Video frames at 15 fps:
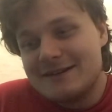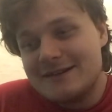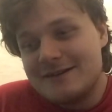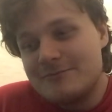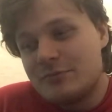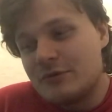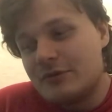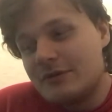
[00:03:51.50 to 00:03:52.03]

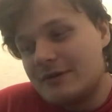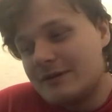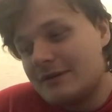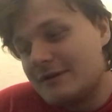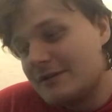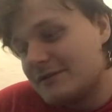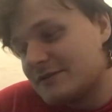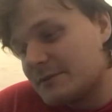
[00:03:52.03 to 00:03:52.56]
But
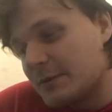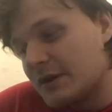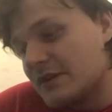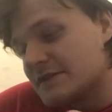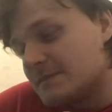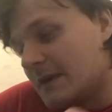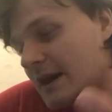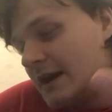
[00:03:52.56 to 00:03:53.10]
to be
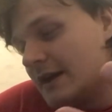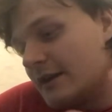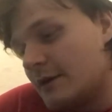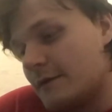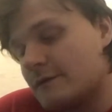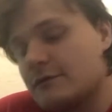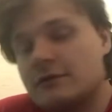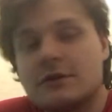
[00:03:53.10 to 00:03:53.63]
honest, my
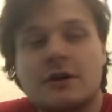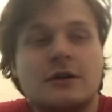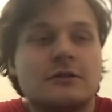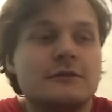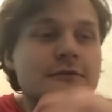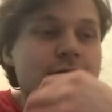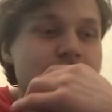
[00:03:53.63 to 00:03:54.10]
overall goal